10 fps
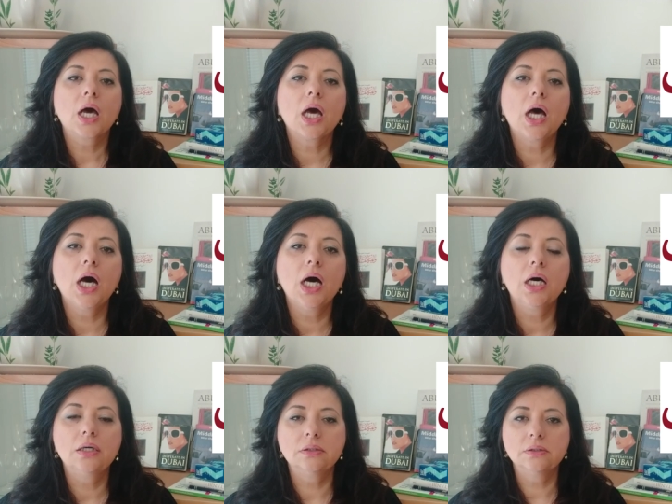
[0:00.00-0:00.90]
q,
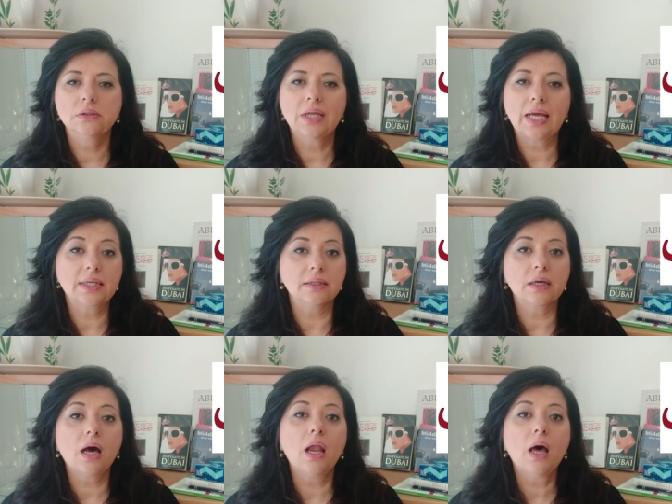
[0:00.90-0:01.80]
like in
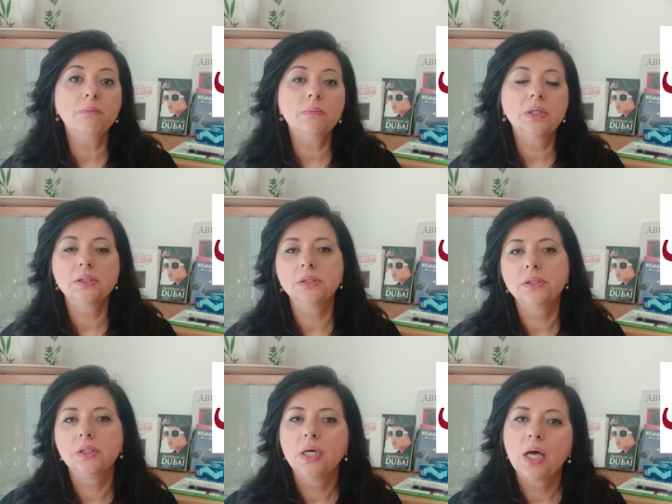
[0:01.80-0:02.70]
qalam,
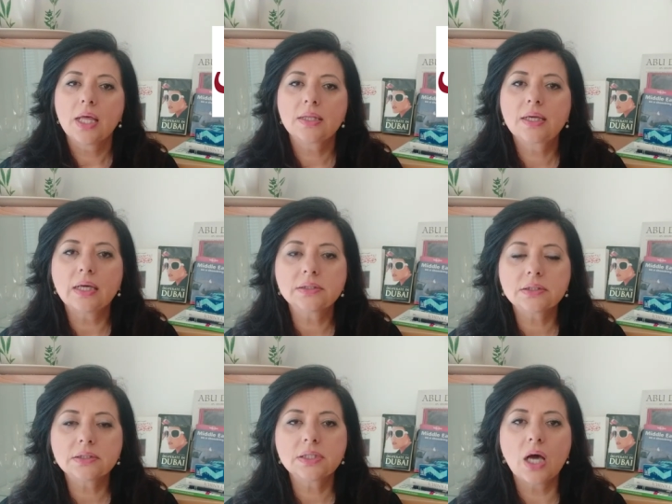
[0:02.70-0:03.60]
the
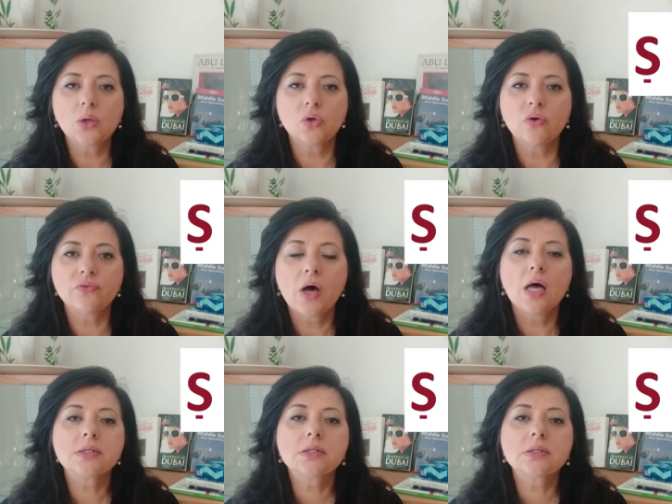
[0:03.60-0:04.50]
guttural sound of
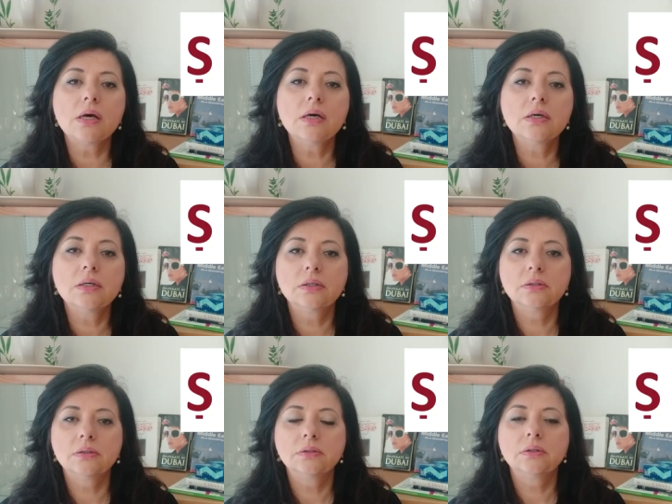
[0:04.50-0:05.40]
s,
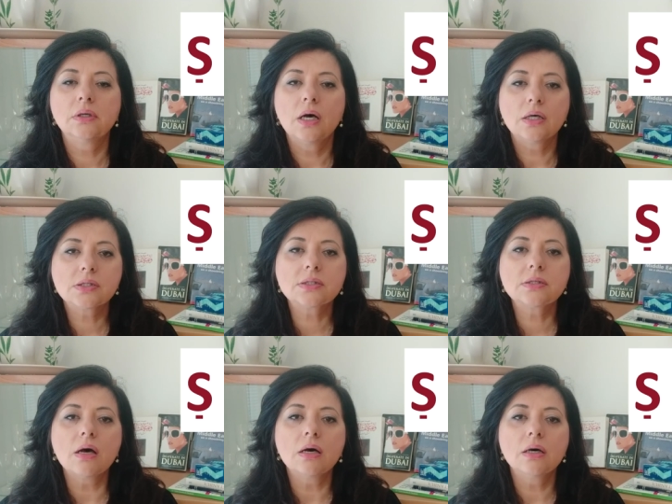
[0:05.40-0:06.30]
s,
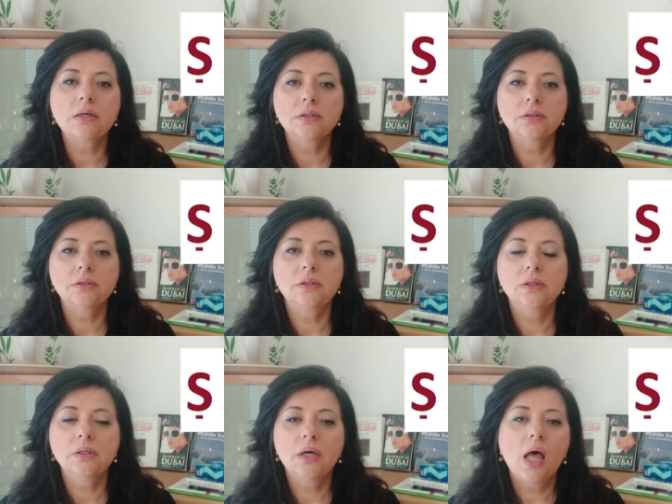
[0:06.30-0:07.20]

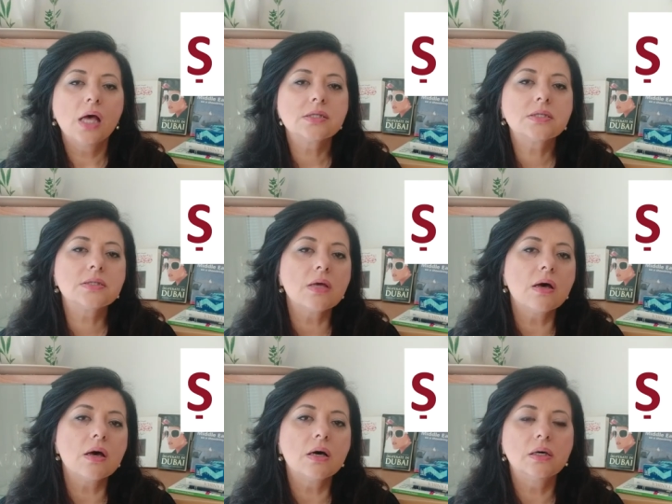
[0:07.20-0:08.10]

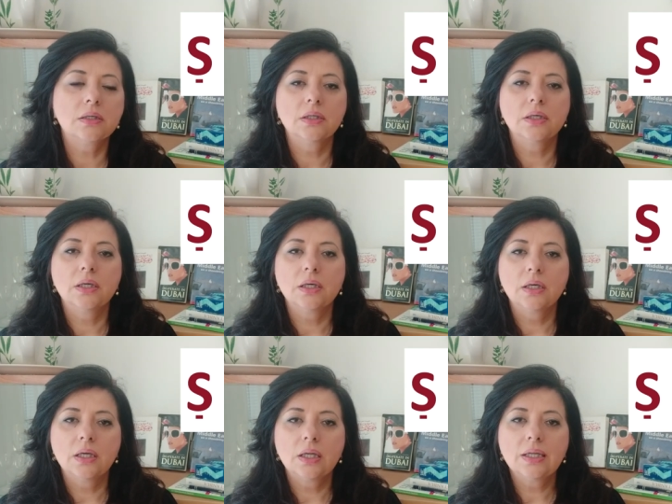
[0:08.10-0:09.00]
s,
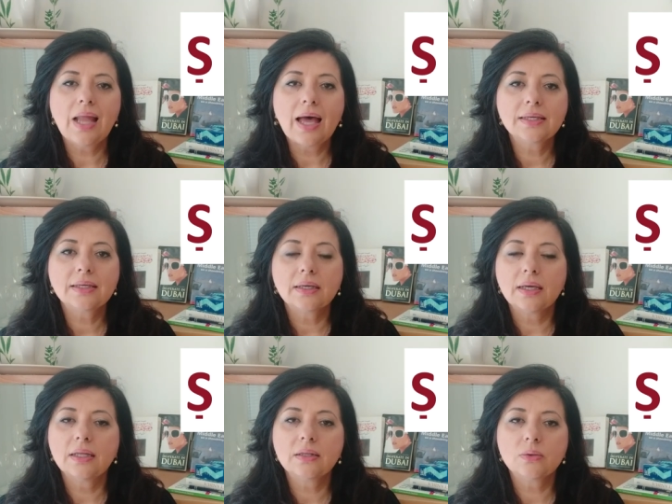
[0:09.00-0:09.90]
like
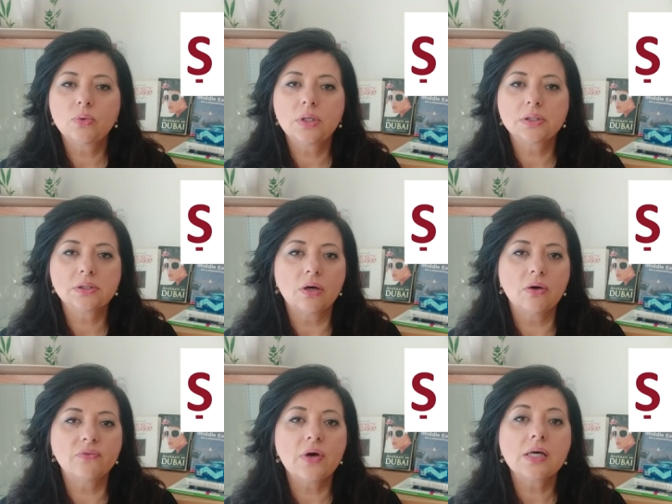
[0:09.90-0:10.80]
in the word
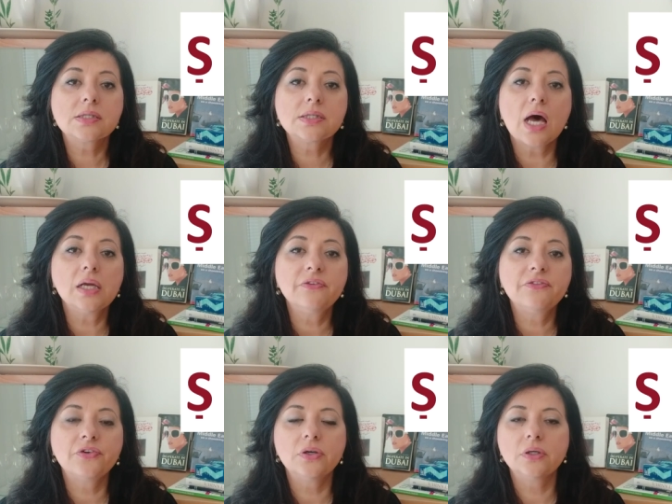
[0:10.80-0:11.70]
of
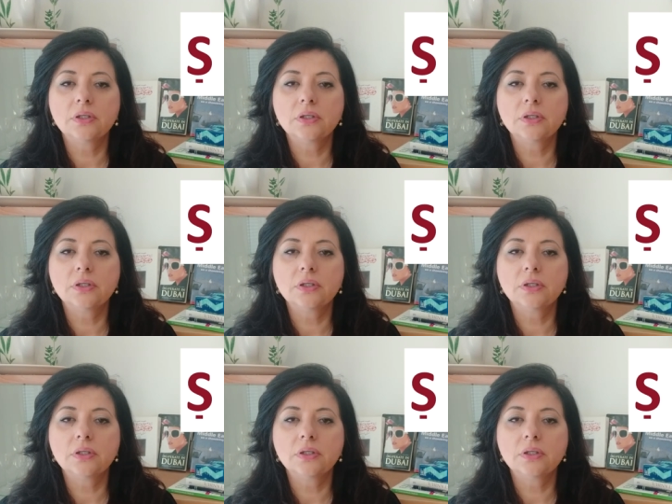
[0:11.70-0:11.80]
saif,